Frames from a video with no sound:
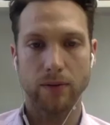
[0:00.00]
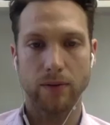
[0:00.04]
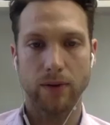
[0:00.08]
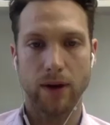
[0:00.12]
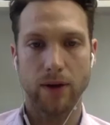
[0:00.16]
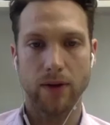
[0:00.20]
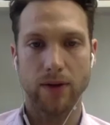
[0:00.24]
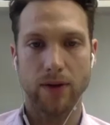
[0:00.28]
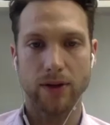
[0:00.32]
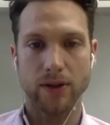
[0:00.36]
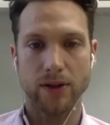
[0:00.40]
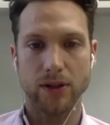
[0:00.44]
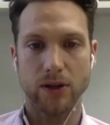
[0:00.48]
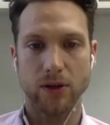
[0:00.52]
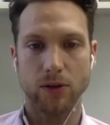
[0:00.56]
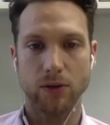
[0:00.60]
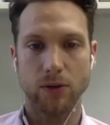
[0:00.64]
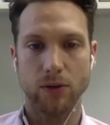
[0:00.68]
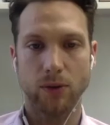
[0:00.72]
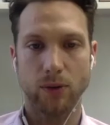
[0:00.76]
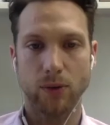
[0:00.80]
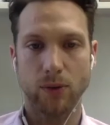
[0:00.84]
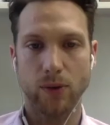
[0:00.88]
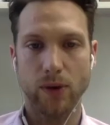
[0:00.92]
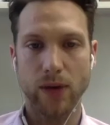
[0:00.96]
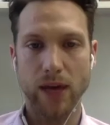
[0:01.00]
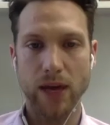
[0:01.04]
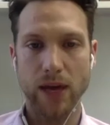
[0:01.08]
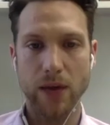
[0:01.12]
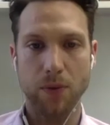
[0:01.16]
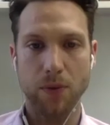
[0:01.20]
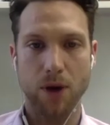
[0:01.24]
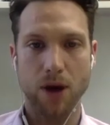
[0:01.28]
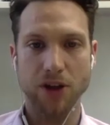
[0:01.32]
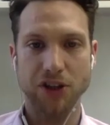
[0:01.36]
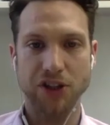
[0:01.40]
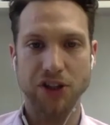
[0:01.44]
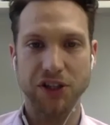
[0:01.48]
I think so. We'll keep
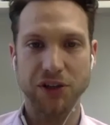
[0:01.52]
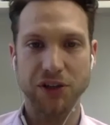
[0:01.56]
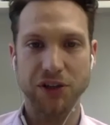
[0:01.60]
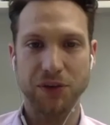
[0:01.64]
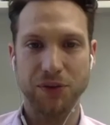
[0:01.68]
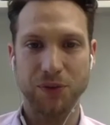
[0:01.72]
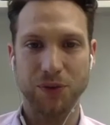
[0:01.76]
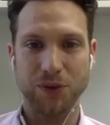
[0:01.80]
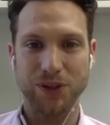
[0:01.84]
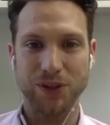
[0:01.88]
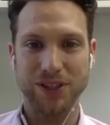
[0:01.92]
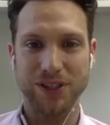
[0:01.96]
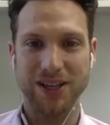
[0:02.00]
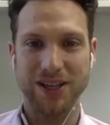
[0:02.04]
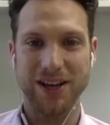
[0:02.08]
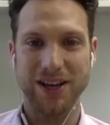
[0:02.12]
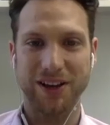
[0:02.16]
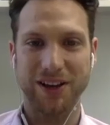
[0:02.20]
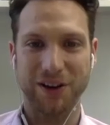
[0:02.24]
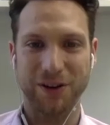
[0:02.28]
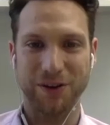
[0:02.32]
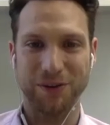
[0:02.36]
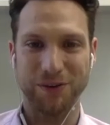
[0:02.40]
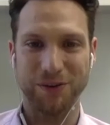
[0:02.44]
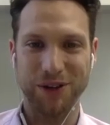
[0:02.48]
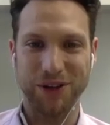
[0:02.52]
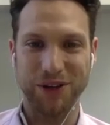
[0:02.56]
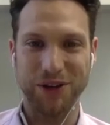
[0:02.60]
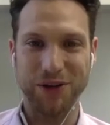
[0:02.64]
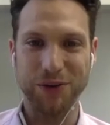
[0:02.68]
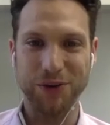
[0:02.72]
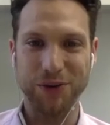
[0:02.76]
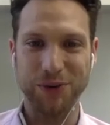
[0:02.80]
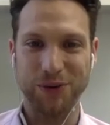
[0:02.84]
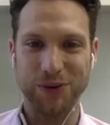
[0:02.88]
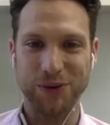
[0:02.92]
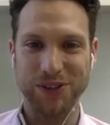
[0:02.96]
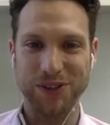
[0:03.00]
watching. We'll stay, me and you,
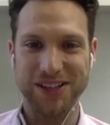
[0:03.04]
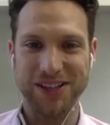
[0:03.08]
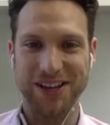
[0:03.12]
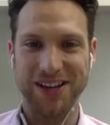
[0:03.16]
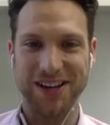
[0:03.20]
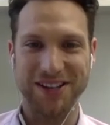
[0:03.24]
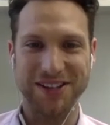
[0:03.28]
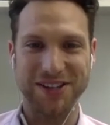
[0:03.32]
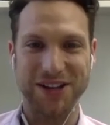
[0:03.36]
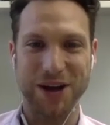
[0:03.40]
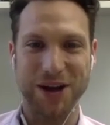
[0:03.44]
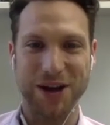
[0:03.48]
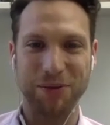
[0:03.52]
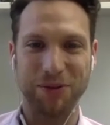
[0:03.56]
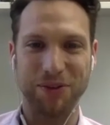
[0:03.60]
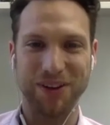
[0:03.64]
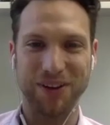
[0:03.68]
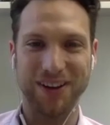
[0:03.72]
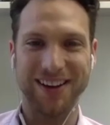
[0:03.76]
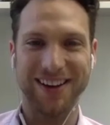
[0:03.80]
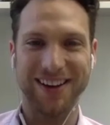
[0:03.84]
we'll stay on top of it.